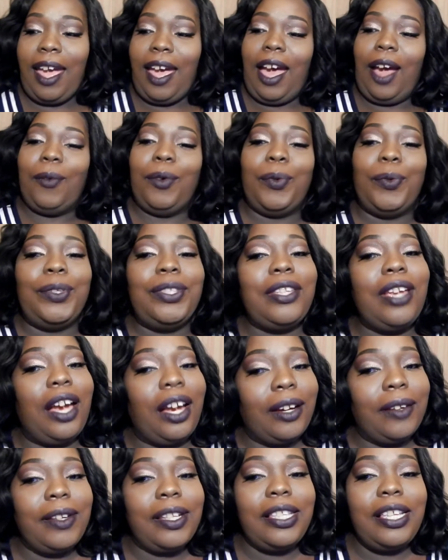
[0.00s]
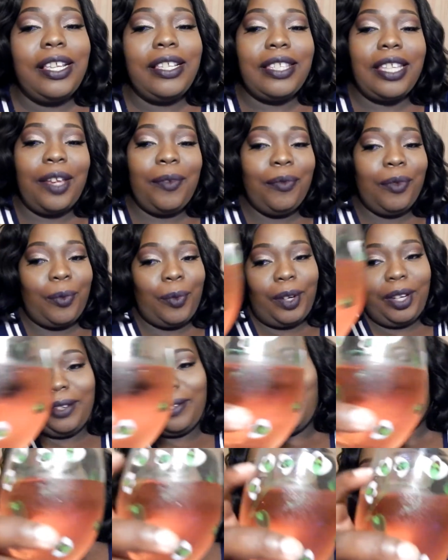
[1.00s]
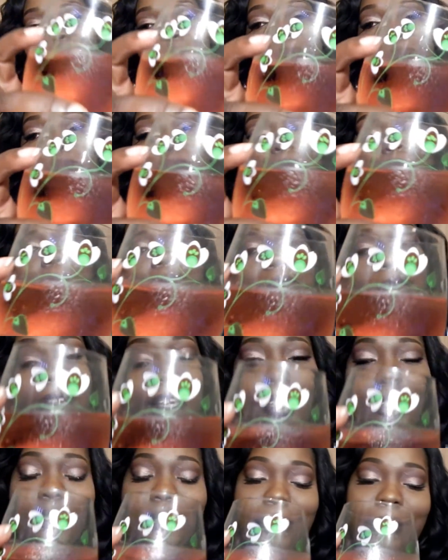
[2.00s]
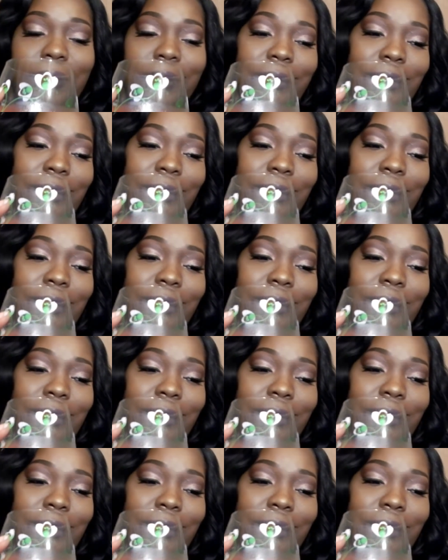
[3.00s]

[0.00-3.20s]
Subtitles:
And when we talk up the Tings them, we'll just sip our wine.